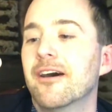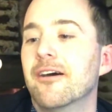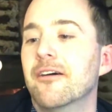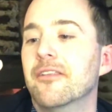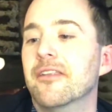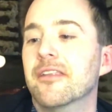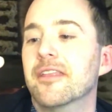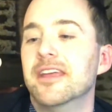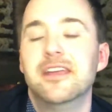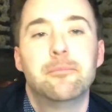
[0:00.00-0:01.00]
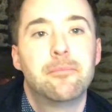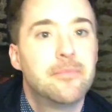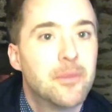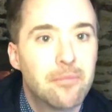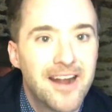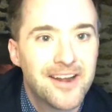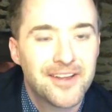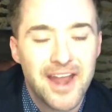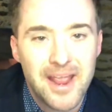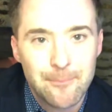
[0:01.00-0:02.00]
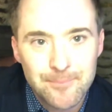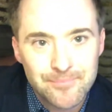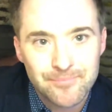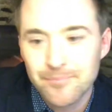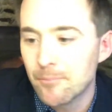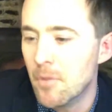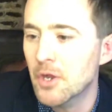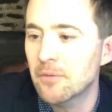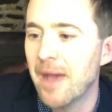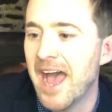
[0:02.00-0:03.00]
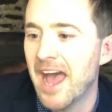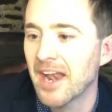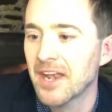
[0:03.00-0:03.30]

on the, the brand name Moonman,